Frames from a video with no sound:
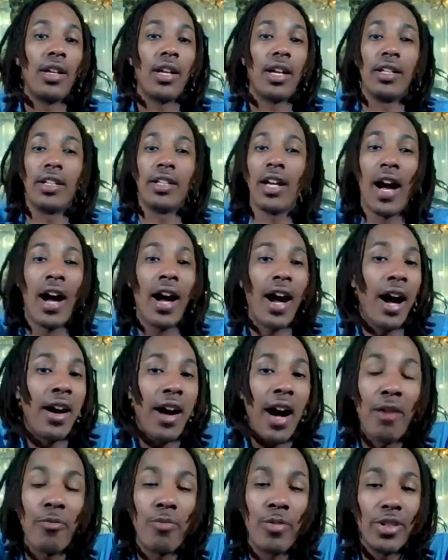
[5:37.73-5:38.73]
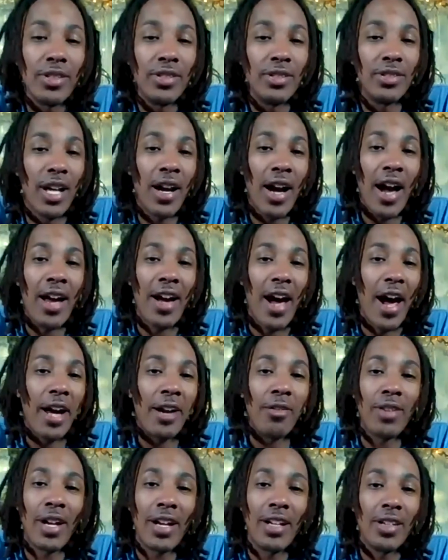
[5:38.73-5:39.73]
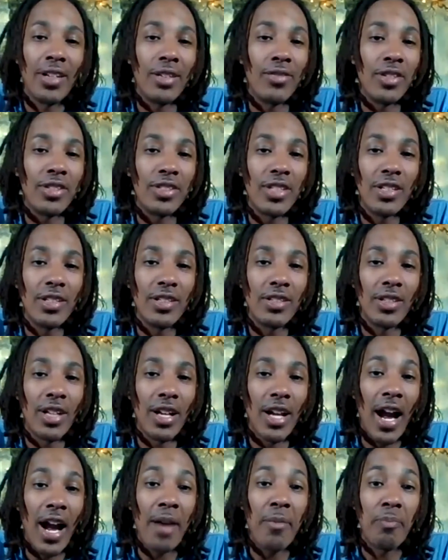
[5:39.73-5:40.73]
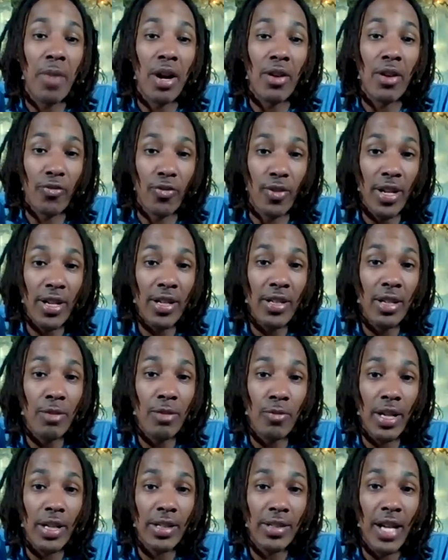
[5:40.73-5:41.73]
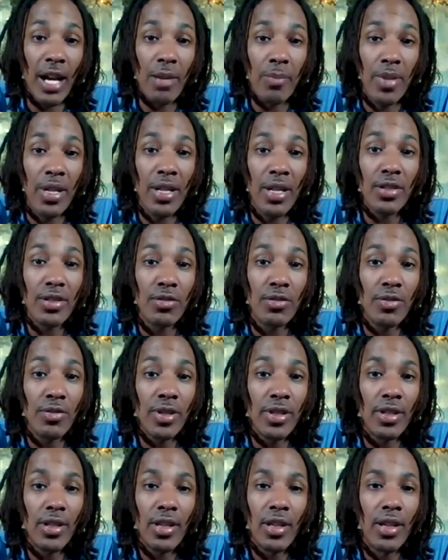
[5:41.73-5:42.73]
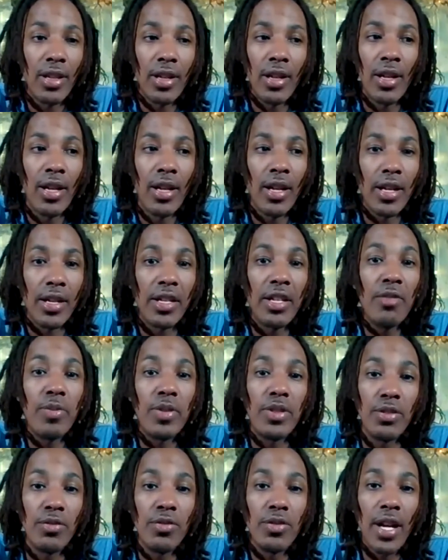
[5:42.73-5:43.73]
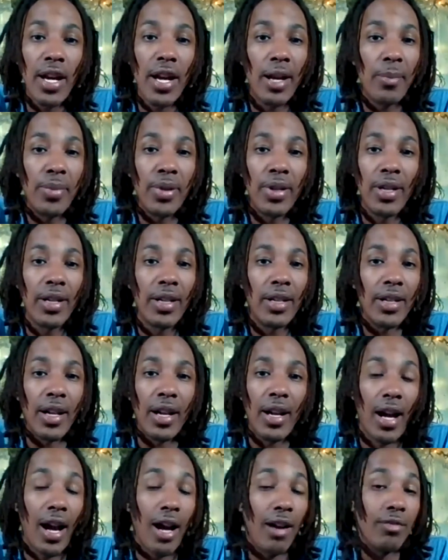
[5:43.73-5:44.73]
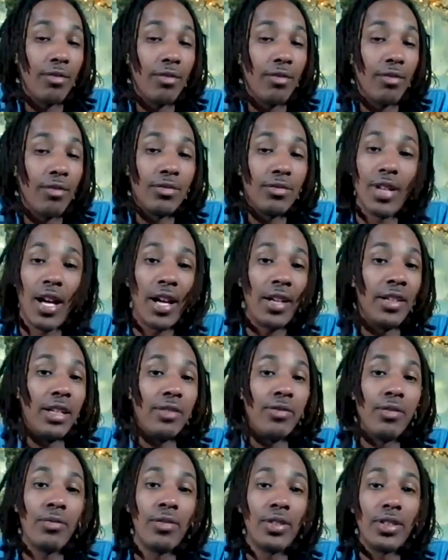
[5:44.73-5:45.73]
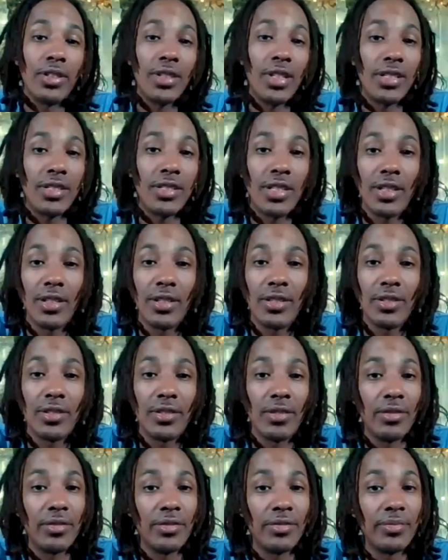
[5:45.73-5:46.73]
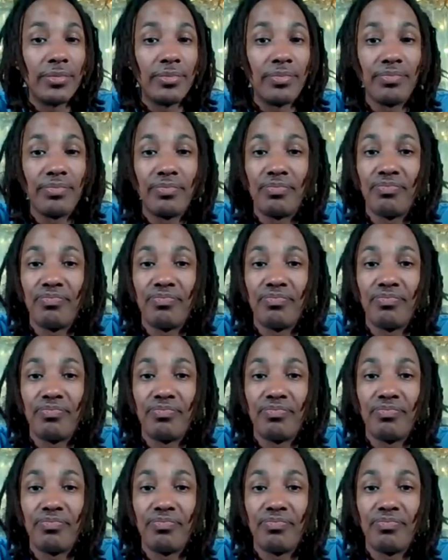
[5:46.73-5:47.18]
And yeah, I wouldn't, I don't like leverage either. Like my friend, the one that got me into it, he would do that, but I never want to touch that. So.